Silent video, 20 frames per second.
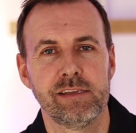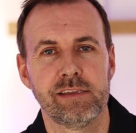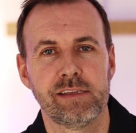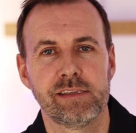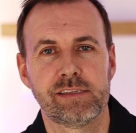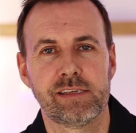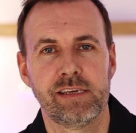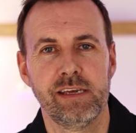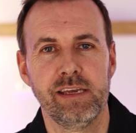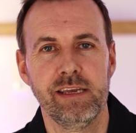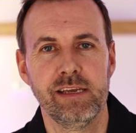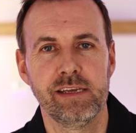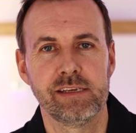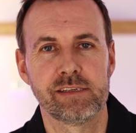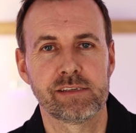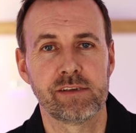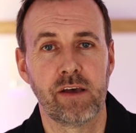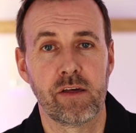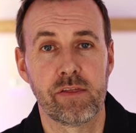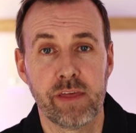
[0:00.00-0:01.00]
The
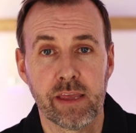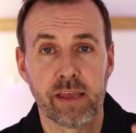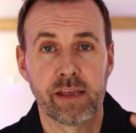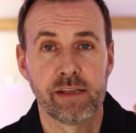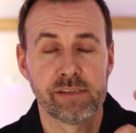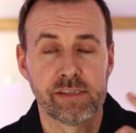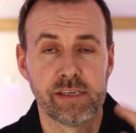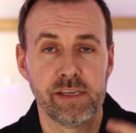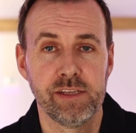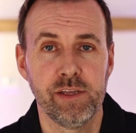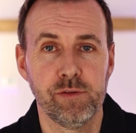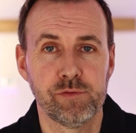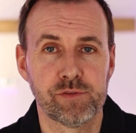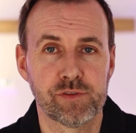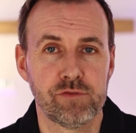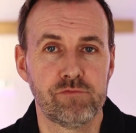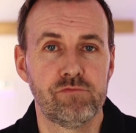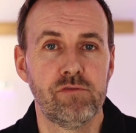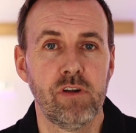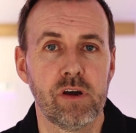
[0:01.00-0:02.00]
tears, I think, continue
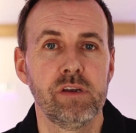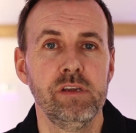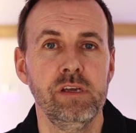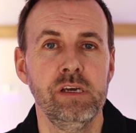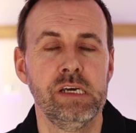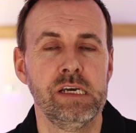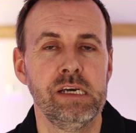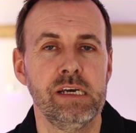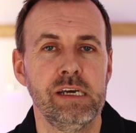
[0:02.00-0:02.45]
to run,